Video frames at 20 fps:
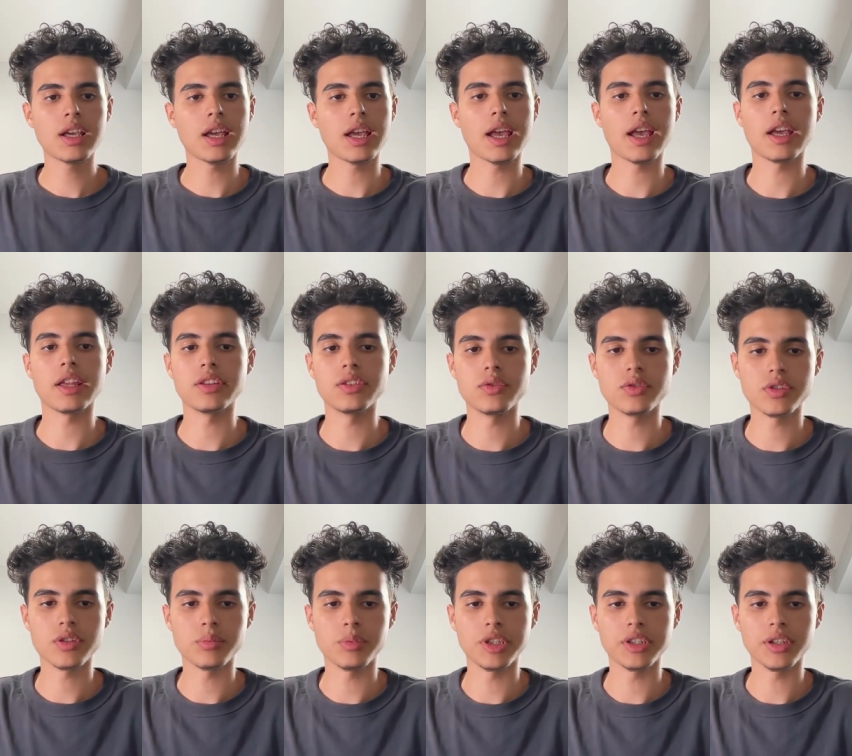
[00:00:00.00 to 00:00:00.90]
and you
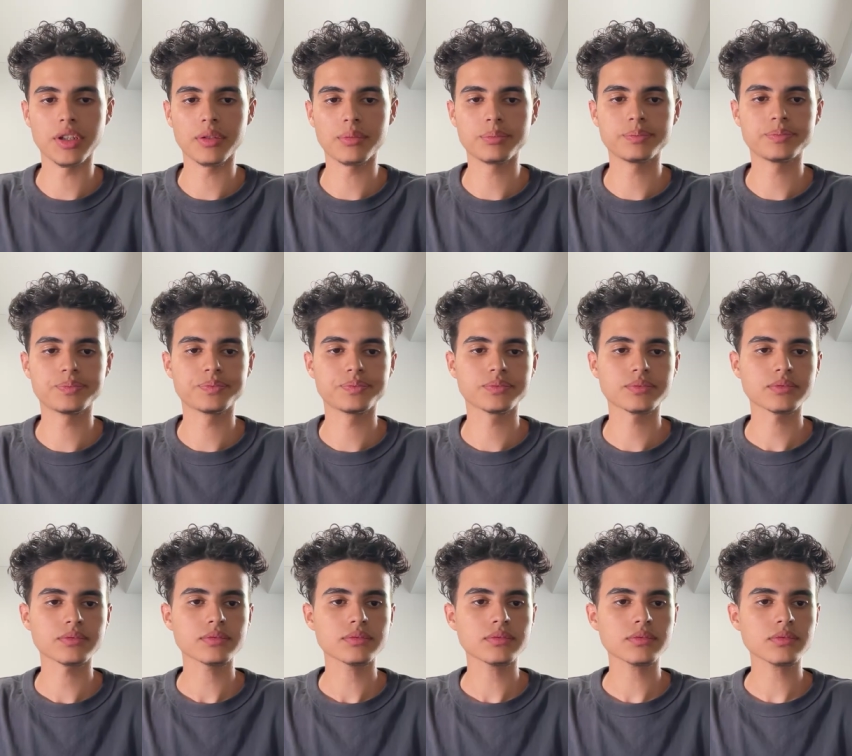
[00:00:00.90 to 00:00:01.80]
should be good.
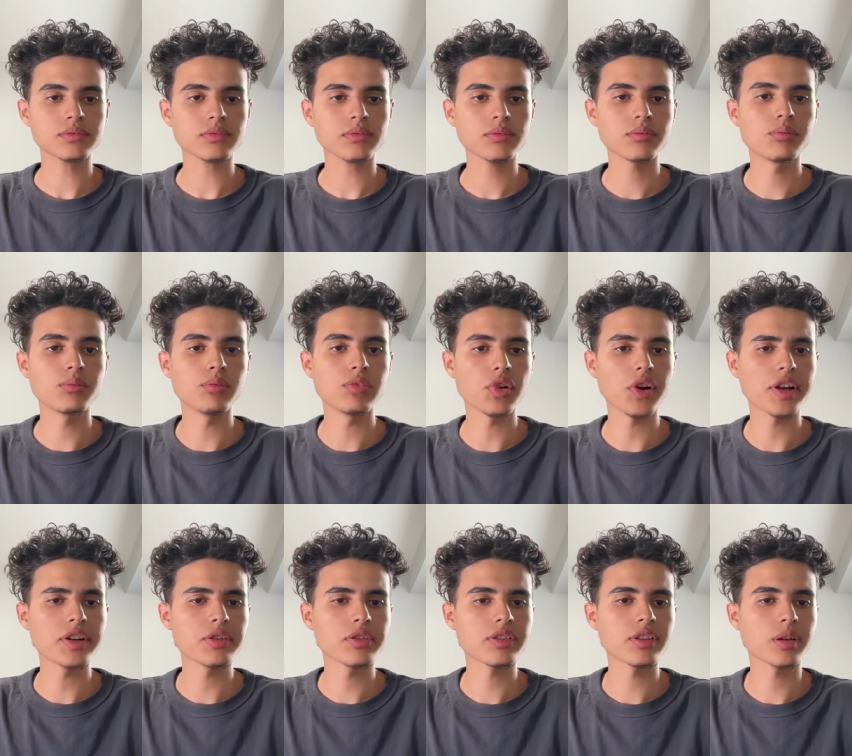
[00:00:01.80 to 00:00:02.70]

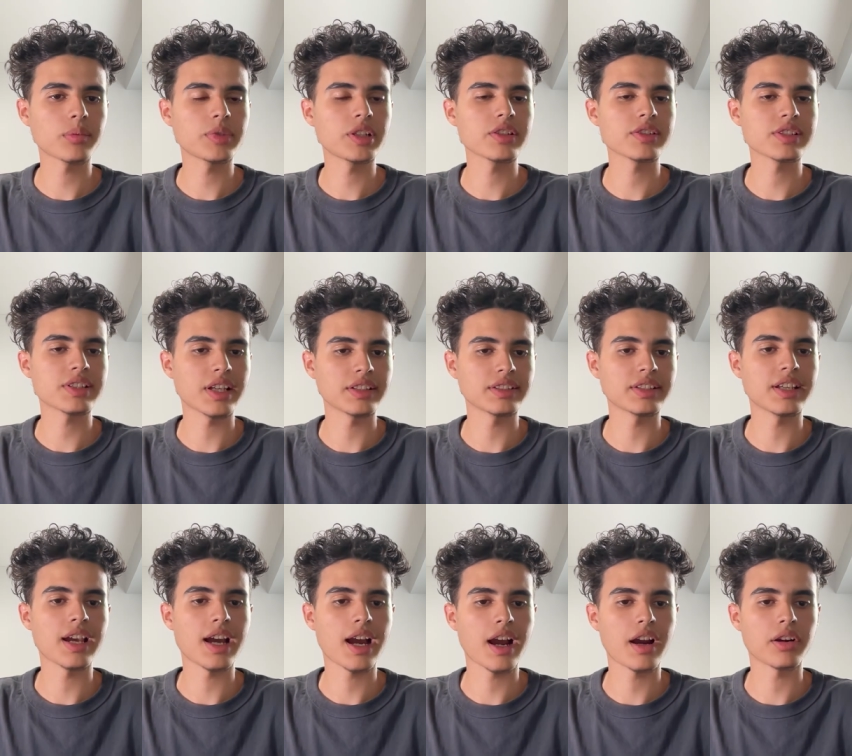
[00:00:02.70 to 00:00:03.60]
Brighter thumbnails tend to
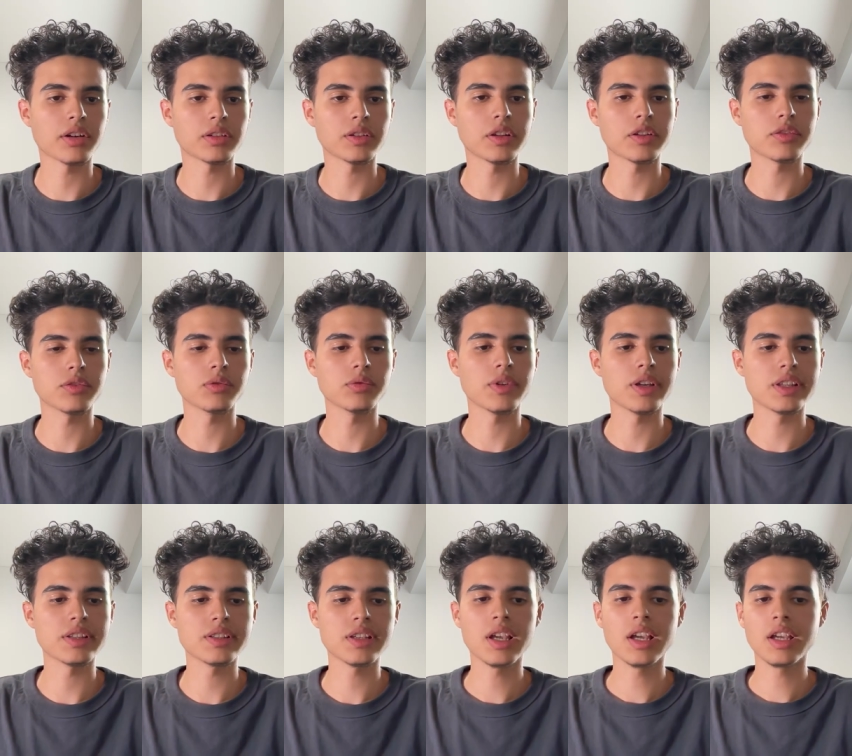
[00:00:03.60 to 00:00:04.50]
get higher click-through
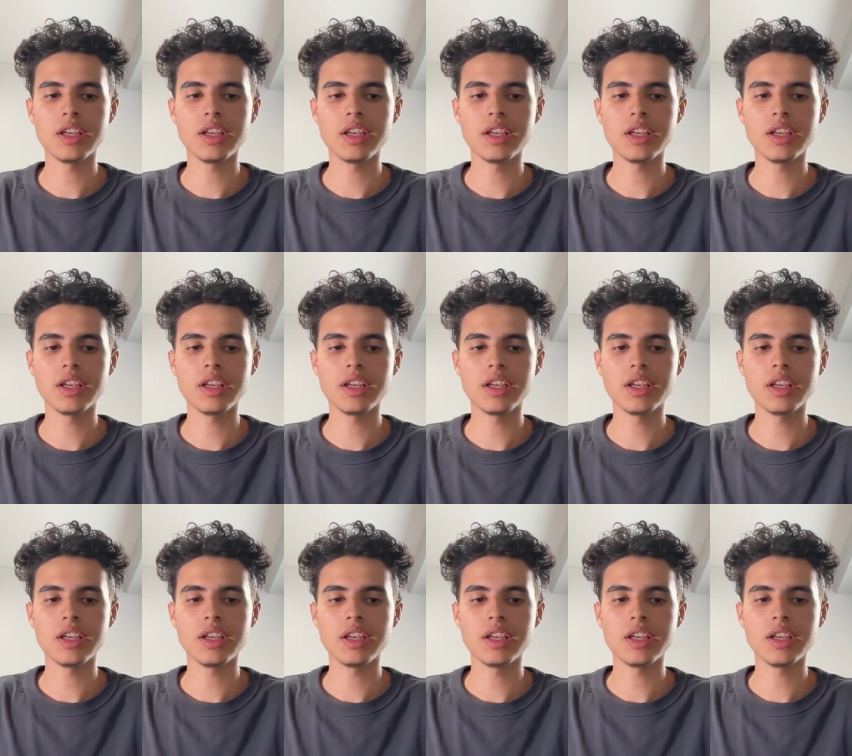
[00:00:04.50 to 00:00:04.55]
rates.